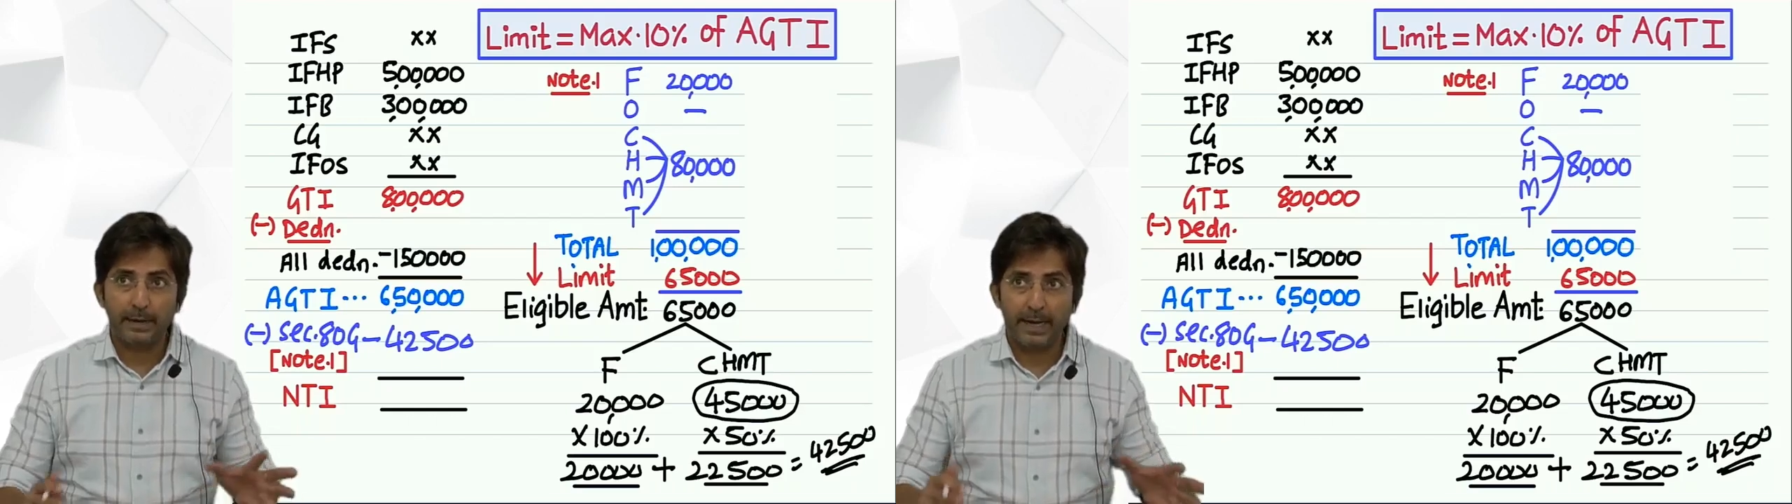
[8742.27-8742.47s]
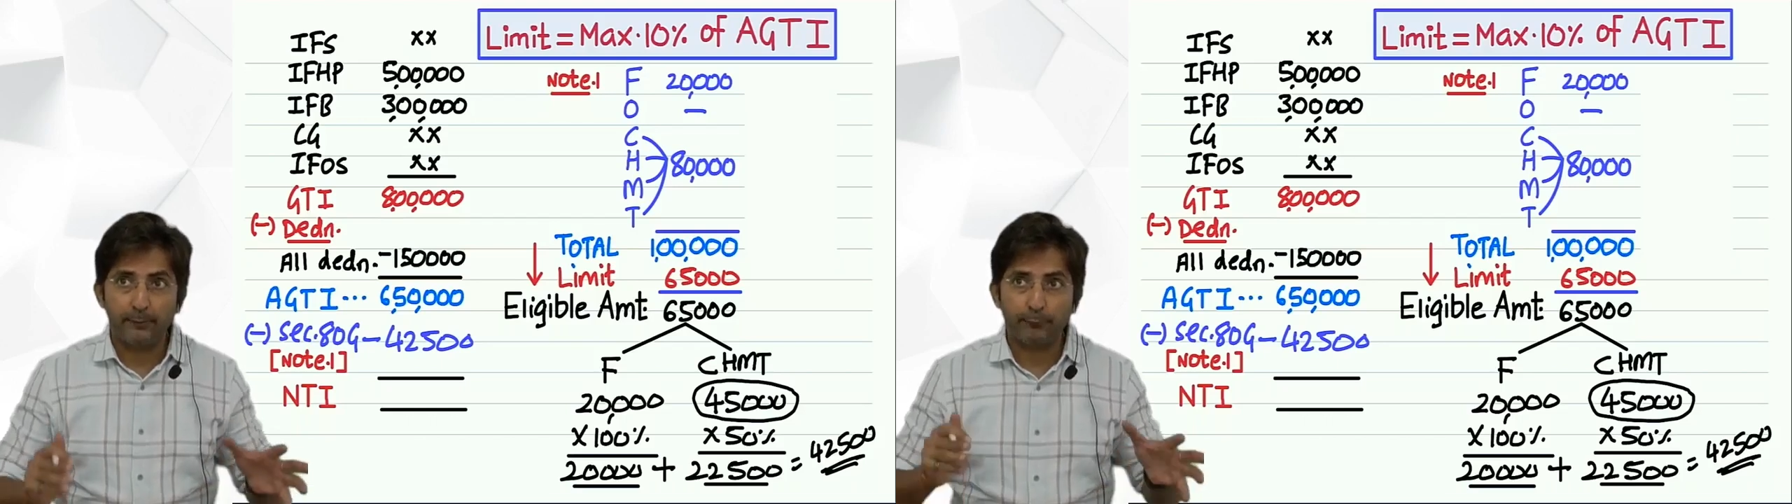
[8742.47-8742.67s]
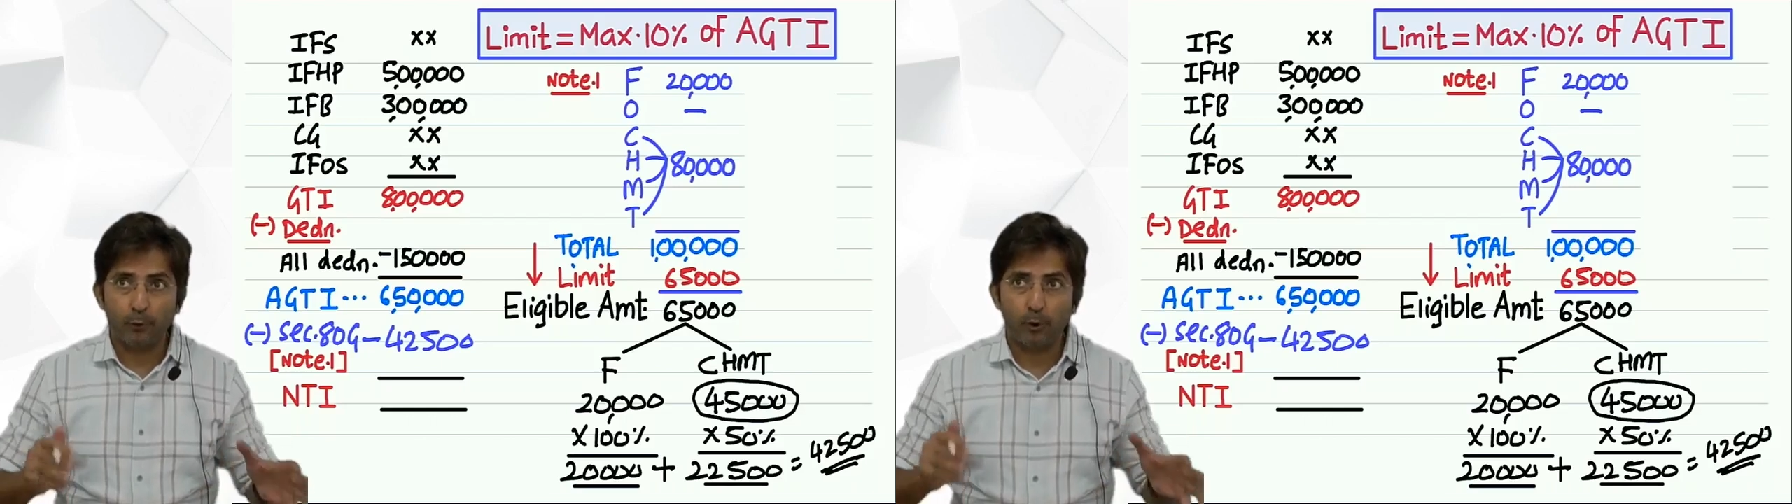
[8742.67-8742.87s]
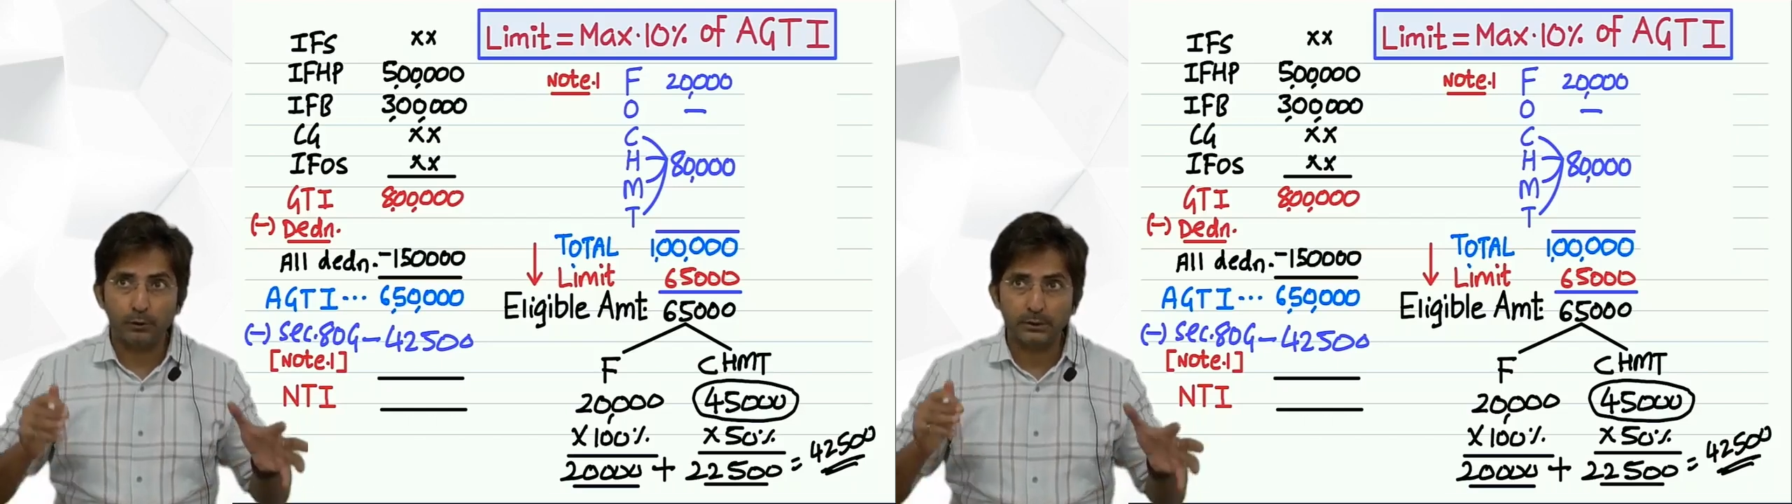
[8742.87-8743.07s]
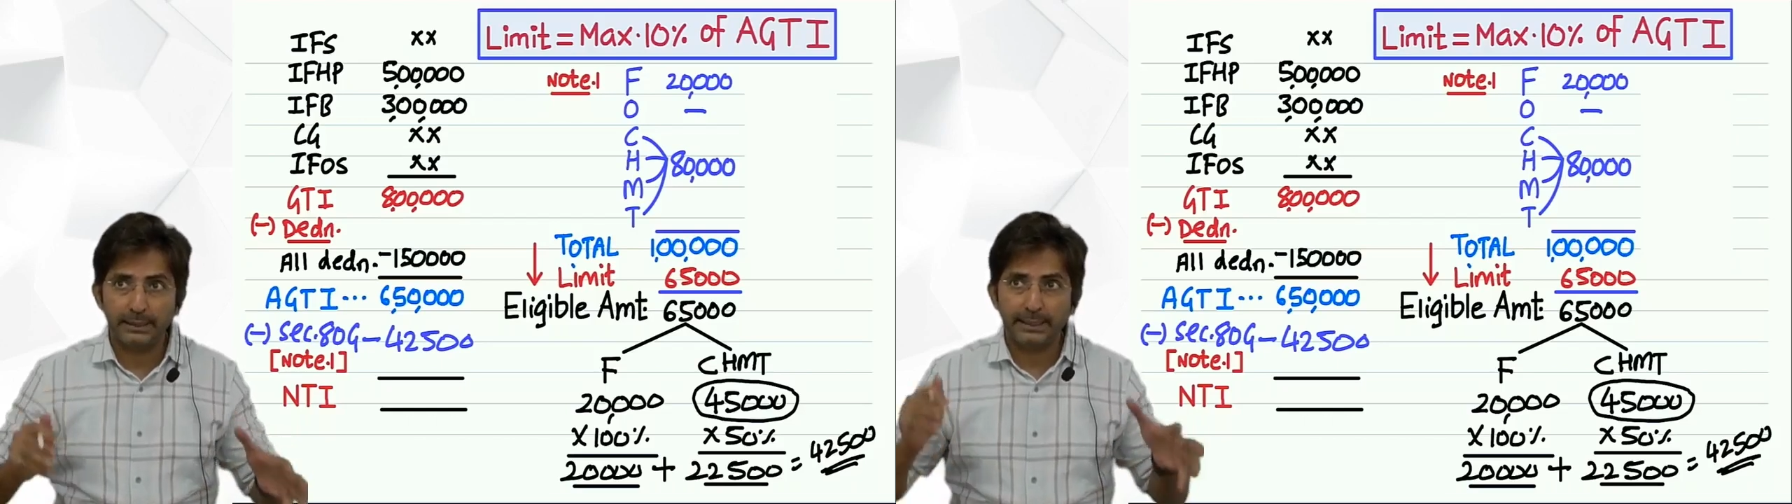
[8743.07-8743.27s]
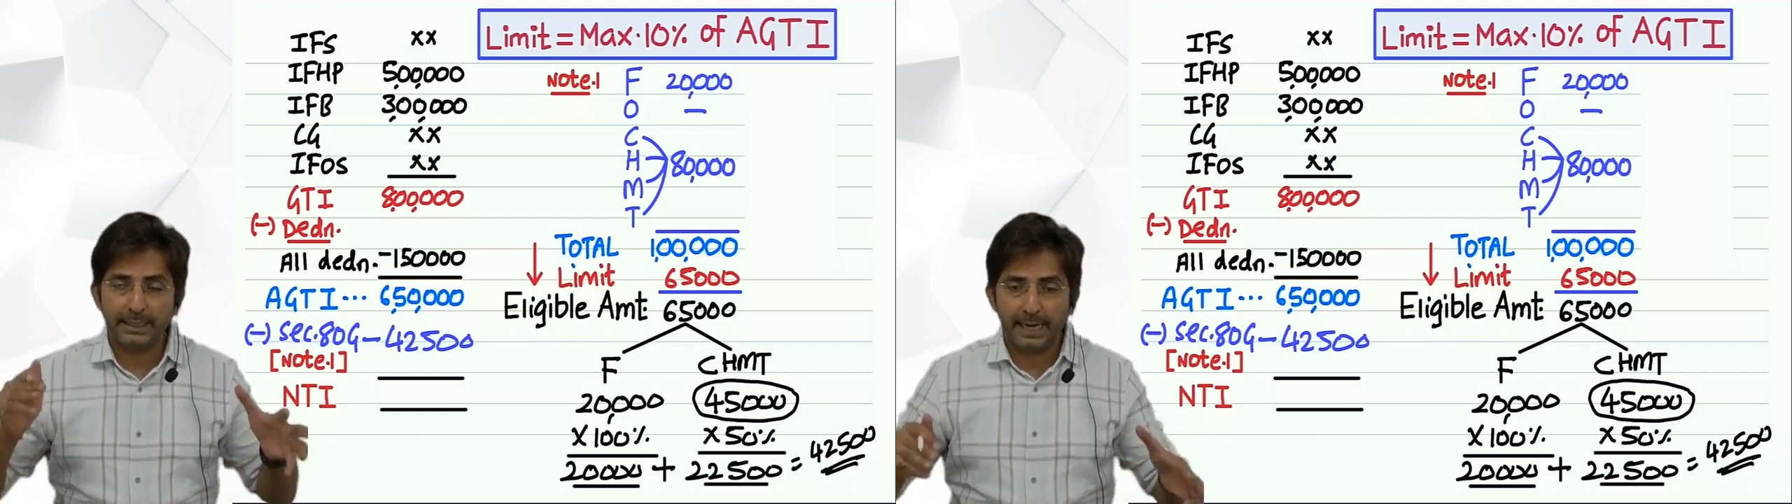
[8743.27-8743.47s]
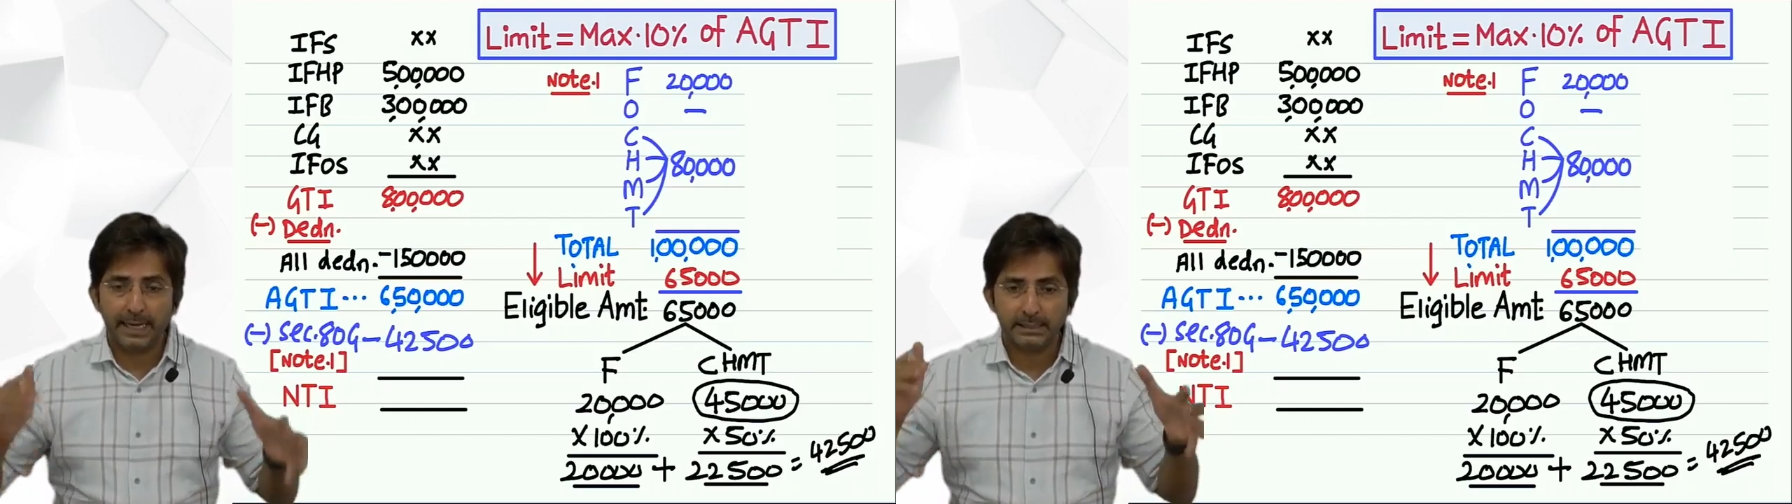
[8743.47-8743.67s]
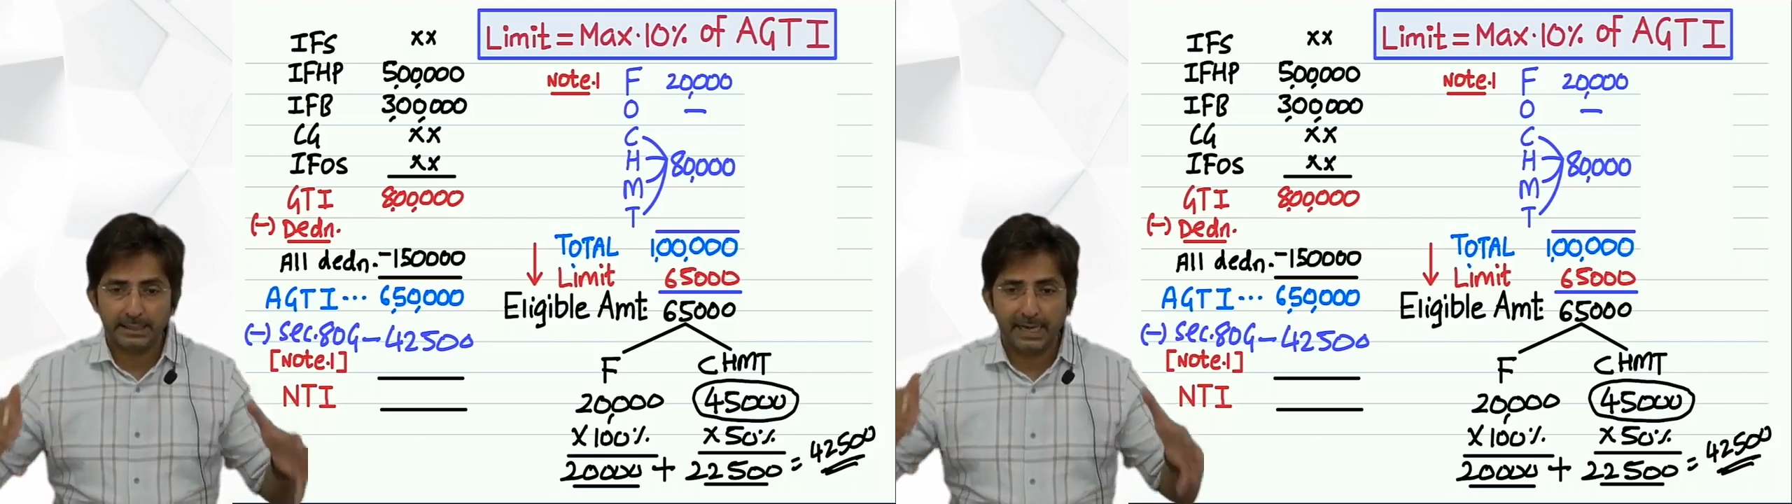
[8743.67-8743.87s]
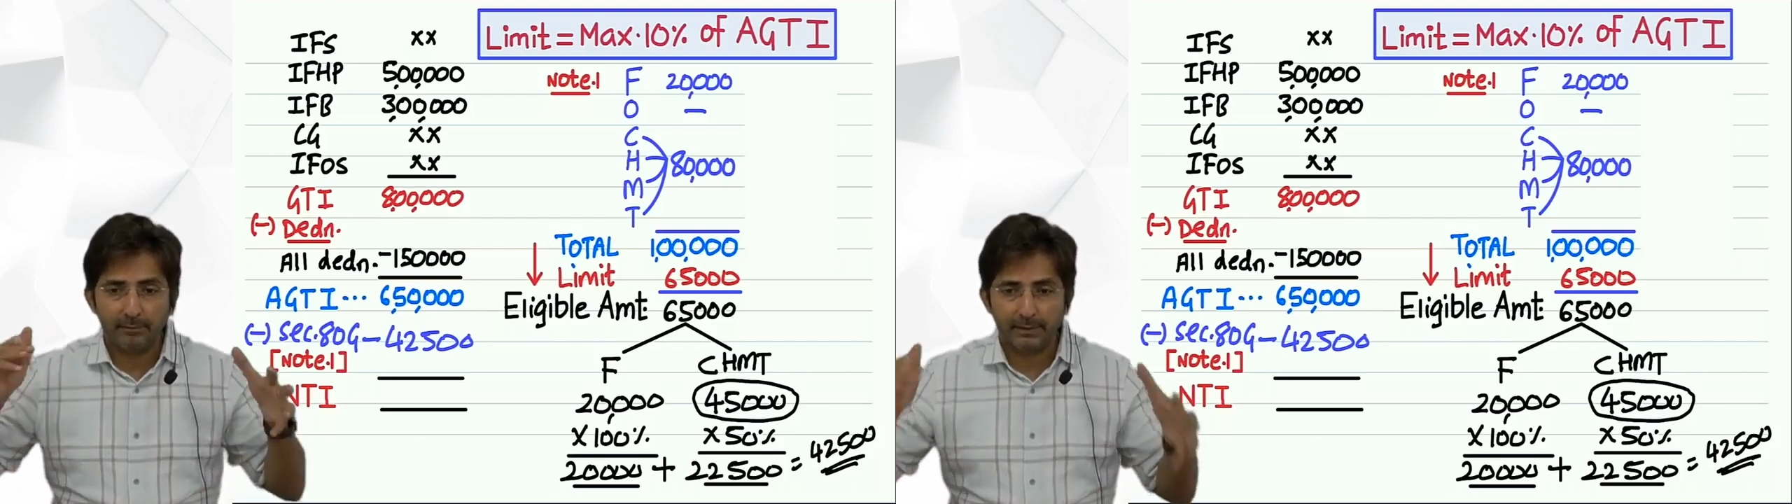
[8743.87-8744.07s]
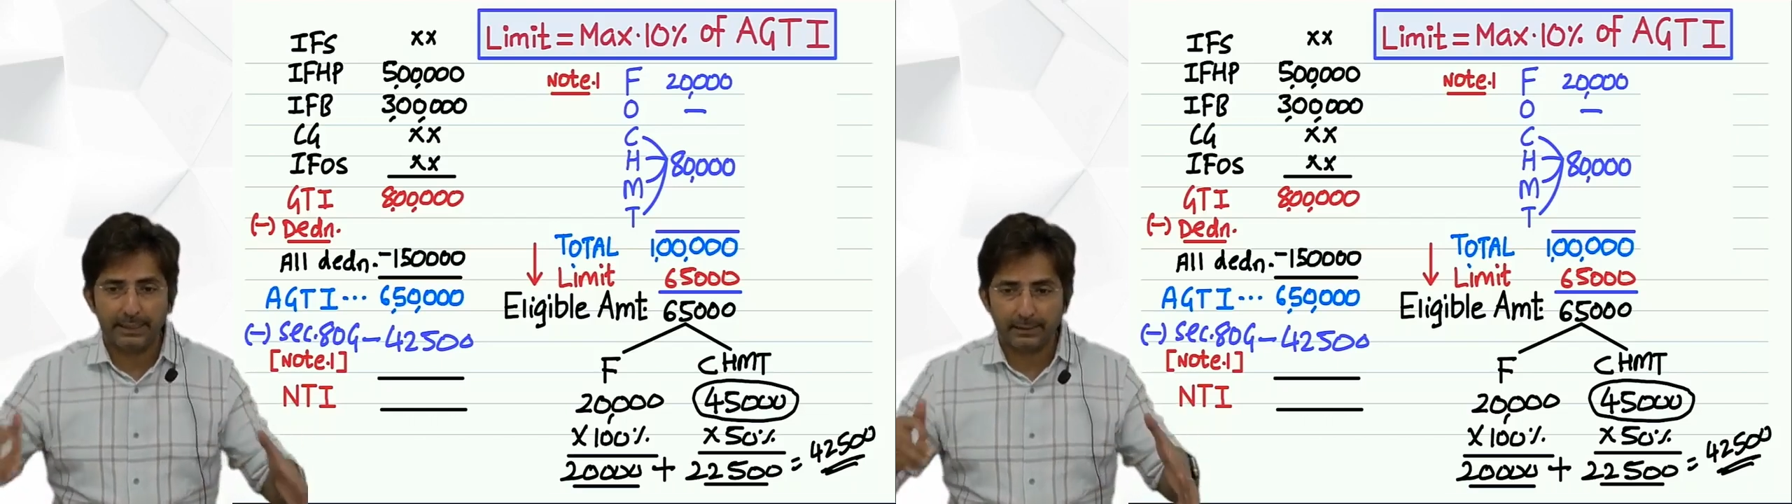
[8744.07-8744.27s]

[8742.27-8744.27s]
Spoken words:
FOCHMT.